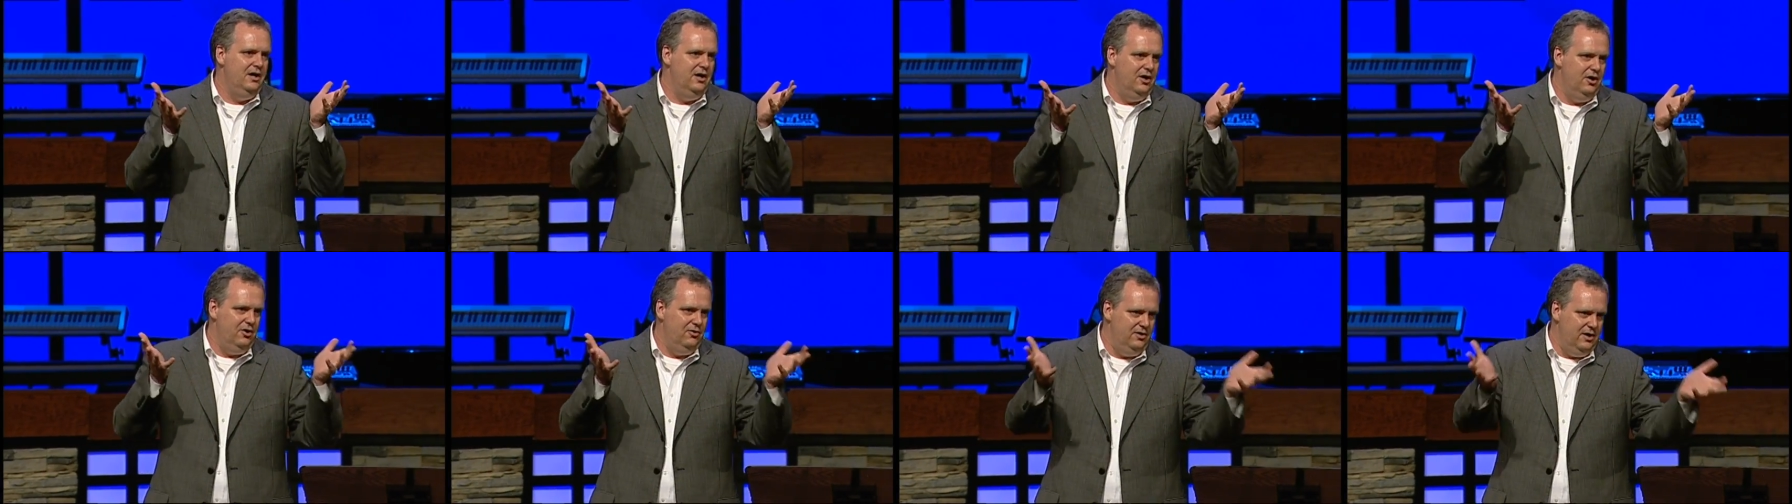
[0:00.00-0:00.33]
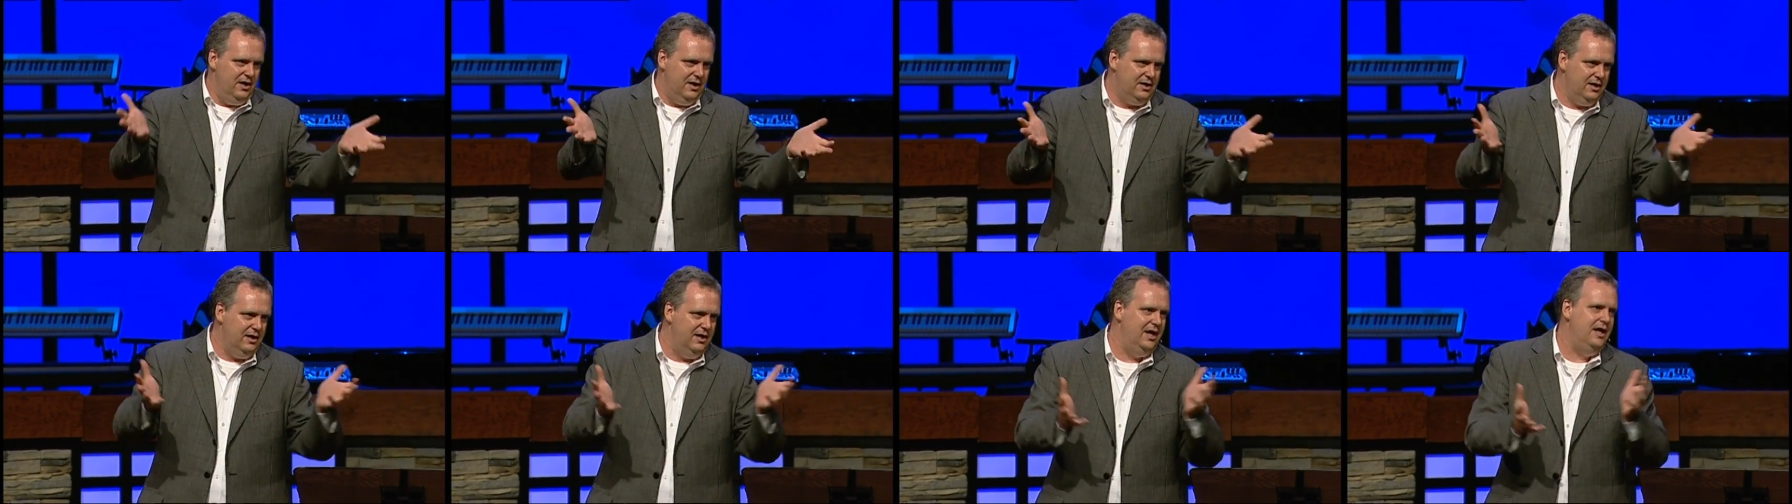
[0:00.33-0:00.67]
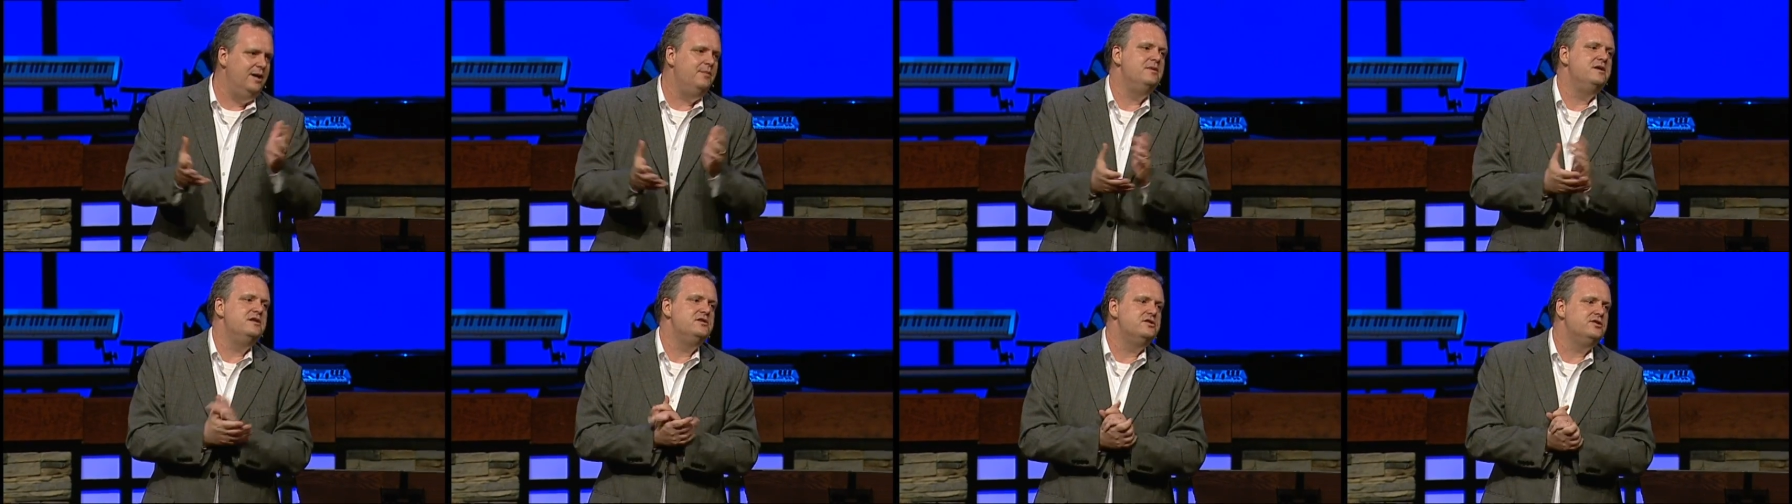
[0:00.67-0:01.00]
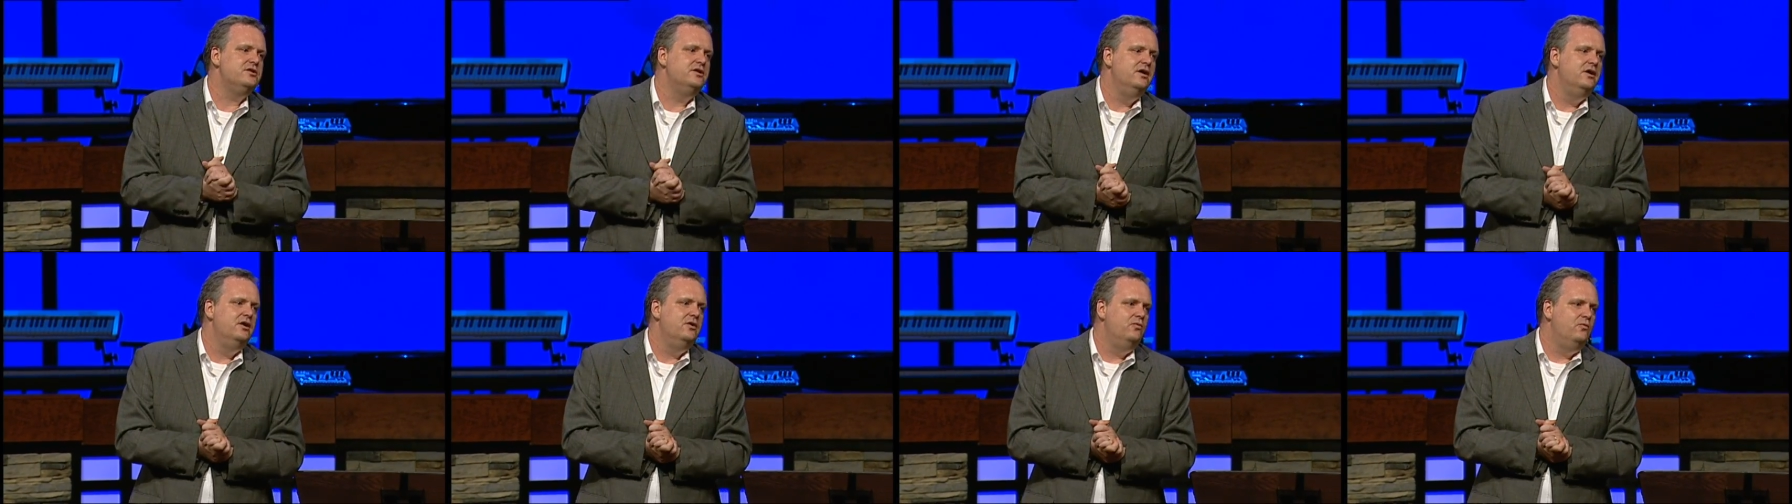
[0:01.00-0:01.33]
who Nicodemus
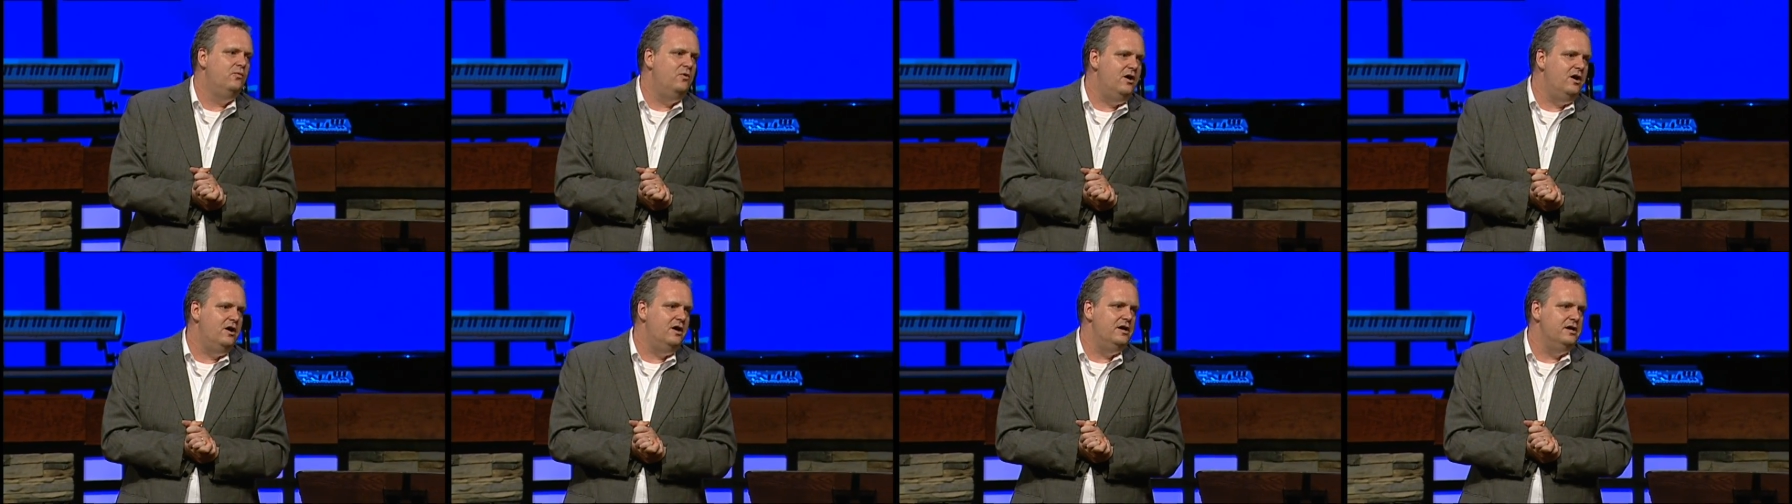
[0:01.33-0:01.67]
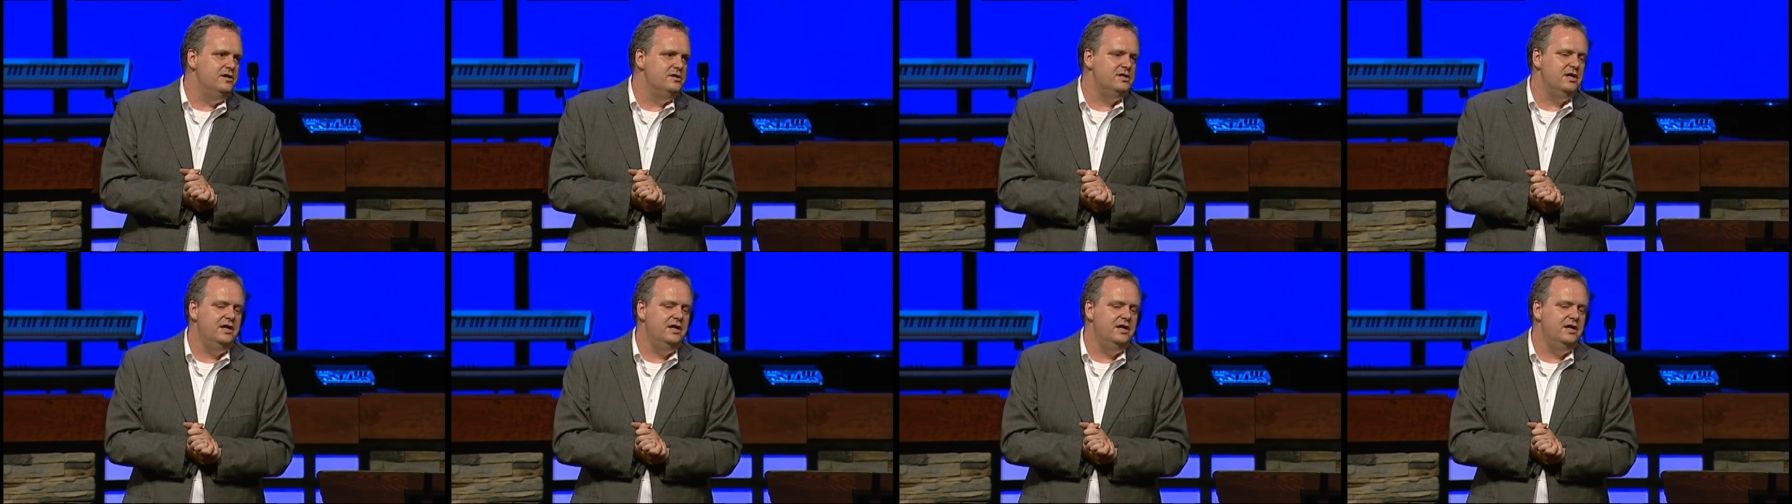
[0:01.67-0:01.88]
was,